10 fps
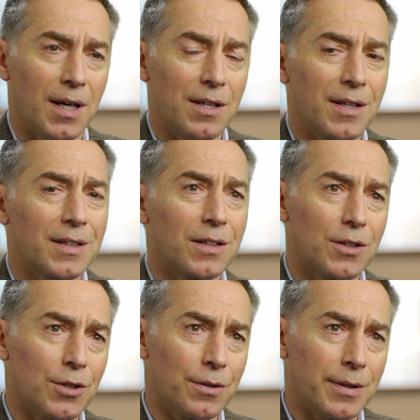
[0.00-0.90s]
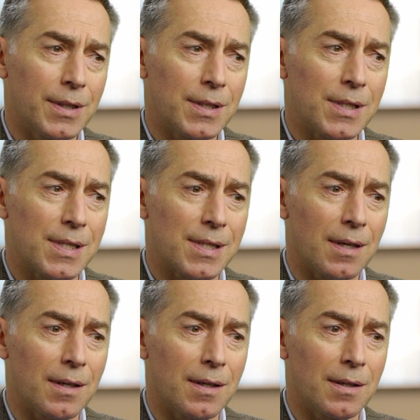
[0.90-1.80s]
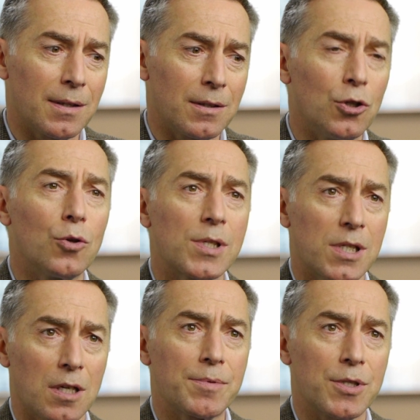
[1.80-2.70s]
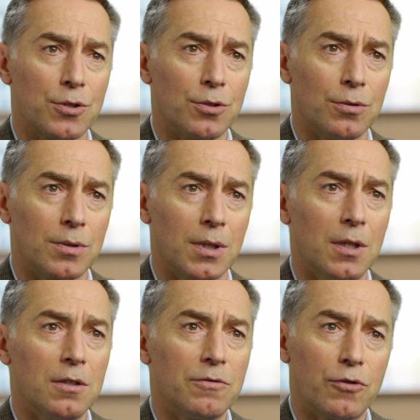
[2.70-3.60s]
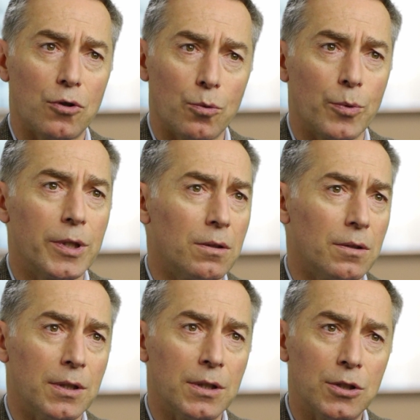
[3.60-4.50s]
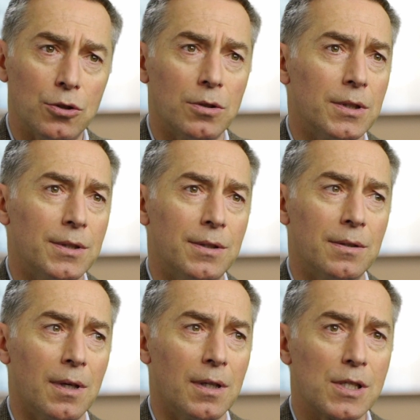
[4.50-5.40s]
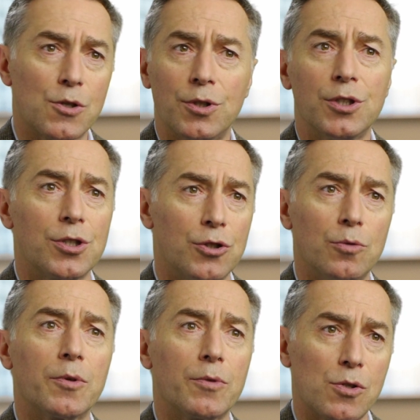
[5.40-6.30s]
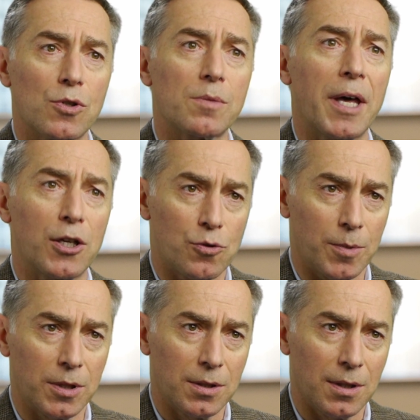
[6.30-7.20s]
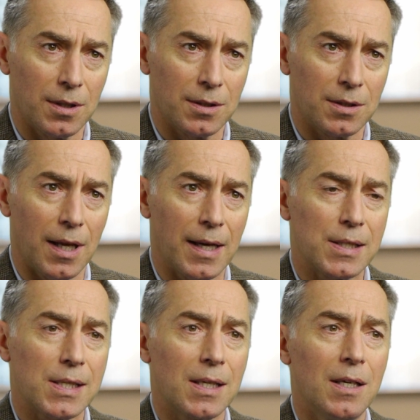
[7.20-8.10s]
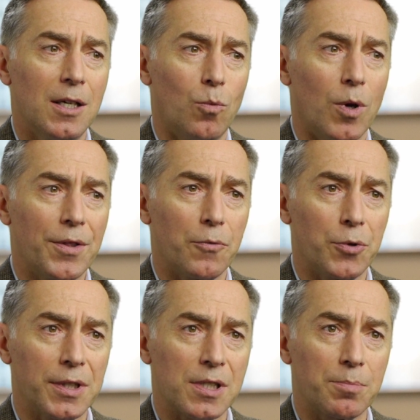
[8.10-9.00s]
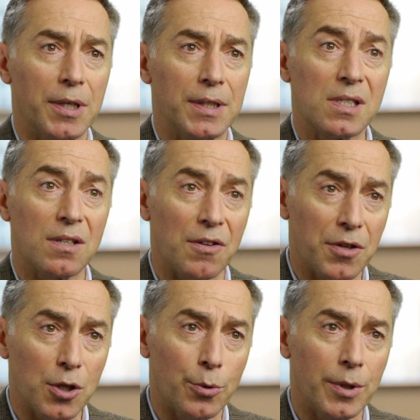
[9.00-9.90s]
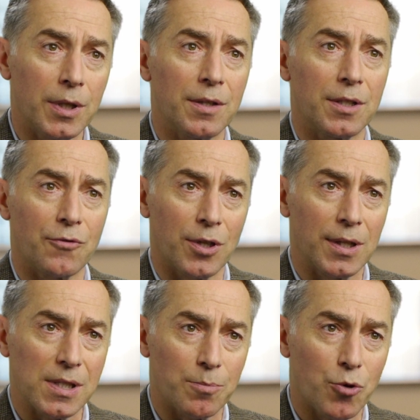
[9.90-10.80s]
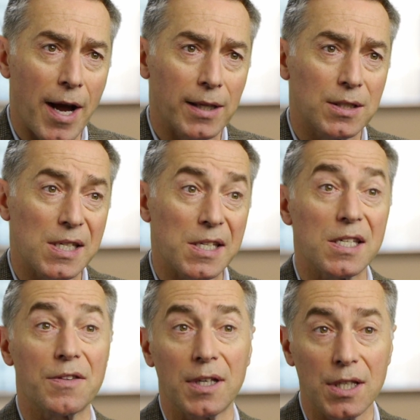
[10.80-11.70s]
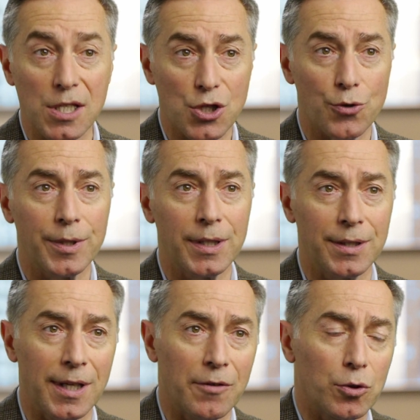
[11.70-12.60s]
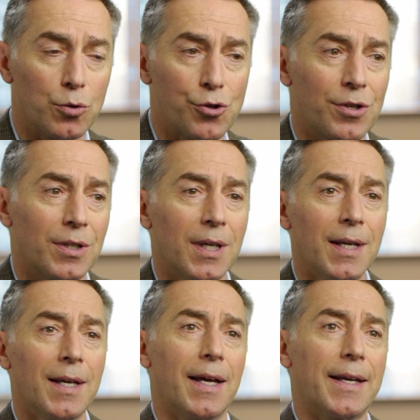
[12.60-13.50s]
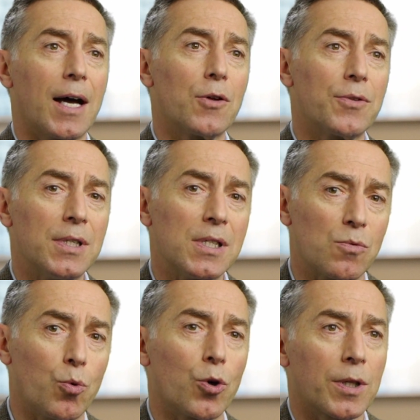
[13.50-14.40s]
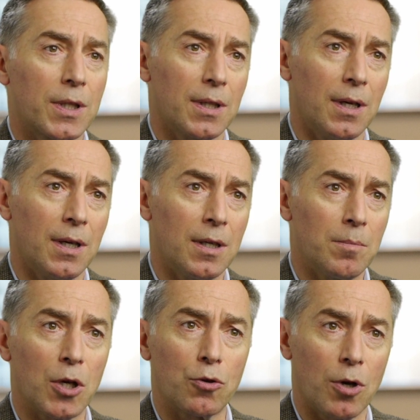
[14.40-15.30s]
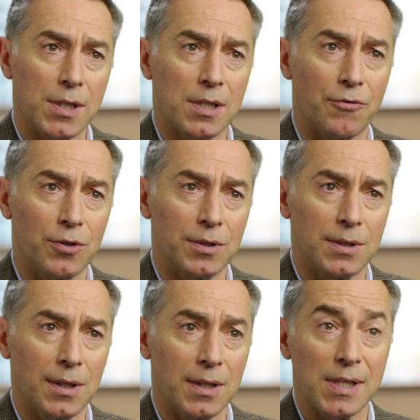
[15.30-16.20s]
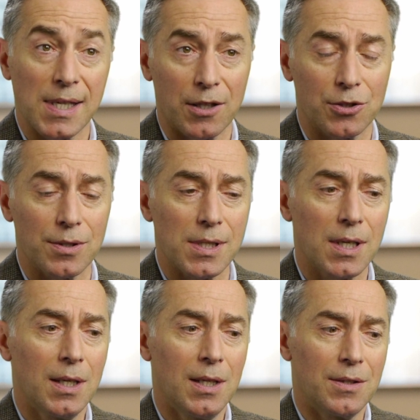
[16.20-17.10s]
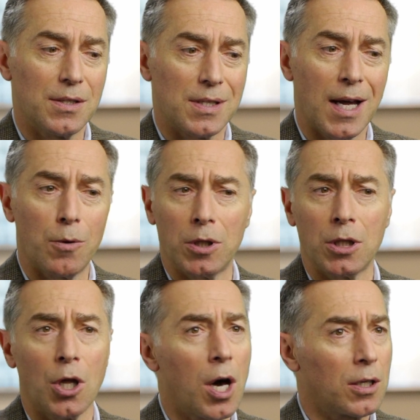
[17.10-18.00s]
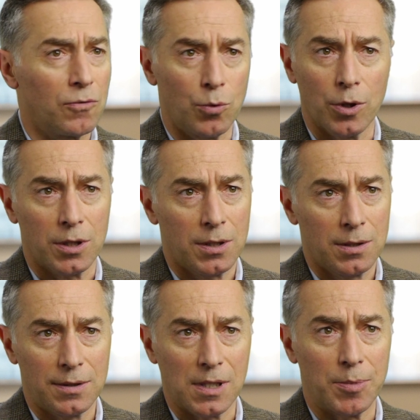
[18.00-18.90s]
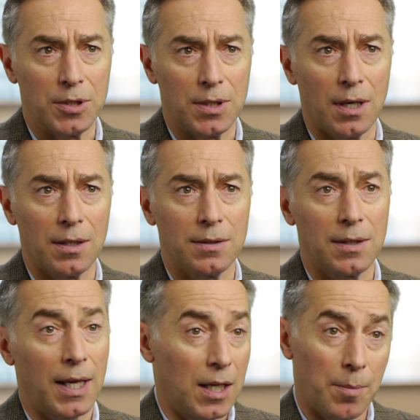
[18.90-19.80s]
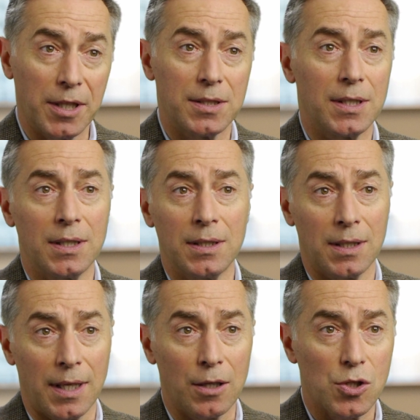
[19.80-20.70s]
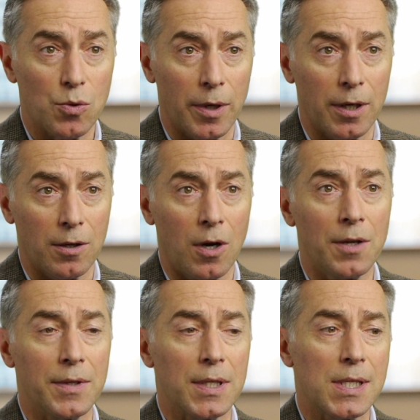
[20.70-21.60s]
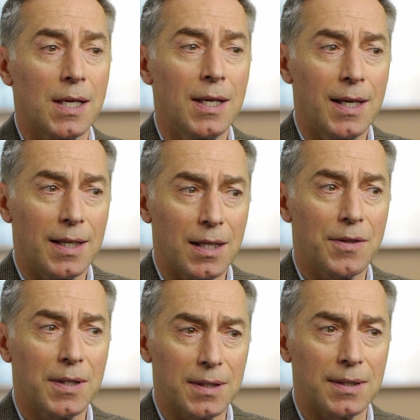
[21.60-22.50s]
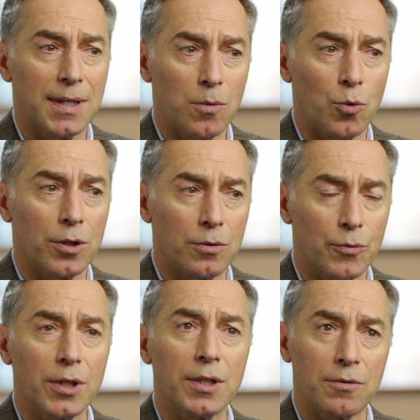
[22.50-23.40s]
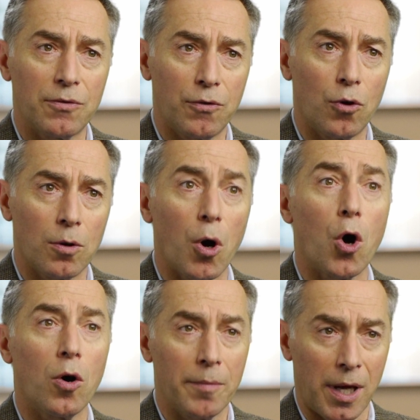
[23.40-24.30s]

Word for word: I think that there is uh, no substitute for a really good uh, strategic human resource management uh, class. One that really explains the theory, the different kinds of practices, the history and the evolution, and how these work um, across different uh, sectors. There's now a lot of work that's been done at MIT and elsewhere on this, and I think that that work can really inform all